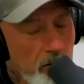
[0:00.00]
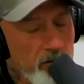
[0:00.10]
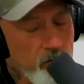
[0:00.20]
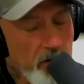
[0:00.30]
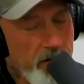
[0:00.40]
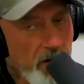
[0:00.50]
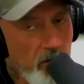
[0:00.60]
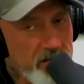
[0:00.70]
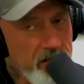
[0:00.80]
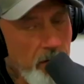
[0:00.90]
there's one thing I
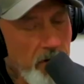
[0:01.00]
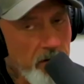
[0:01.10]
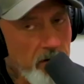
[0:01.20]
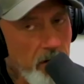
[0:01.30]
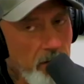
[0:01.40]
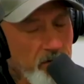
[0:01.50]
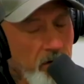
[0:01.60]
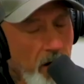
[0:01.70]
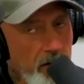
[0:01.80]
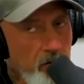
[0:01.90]
want to say about your club.
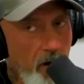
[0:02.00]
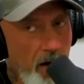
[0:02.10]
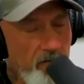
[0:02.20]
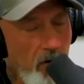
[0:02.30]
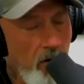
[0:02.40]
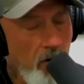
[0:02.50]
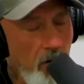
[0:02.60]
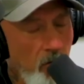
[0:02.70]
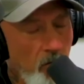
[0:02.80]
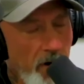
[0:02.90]
You ha- you have
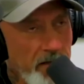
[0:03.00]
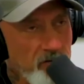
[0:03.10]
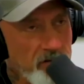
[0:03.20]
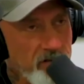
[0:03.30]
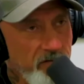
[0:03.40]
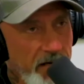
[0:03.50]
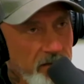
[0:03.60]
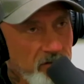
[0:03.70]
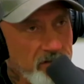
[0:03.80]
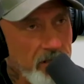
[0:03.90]
all ranges of
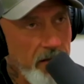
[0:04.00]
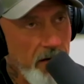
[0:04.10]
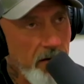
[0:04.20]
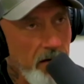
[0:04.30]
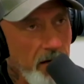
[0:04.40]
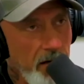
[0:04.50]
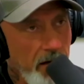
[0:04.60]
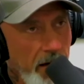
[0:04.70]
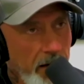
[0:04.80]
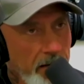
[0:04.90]
ages in there,
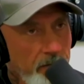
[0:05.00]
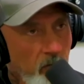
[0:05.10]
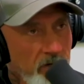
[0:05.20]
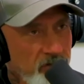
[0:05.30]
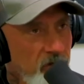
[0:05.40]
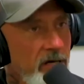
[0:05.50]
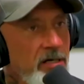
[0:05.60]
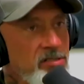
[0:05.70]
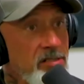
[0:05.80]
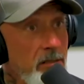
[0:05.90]
and, eh, which
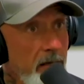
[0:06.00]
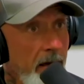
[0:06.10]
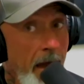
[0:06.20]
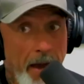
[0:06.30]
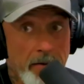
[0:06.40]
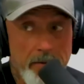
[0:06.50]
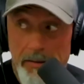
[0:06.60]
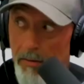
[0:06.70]
is and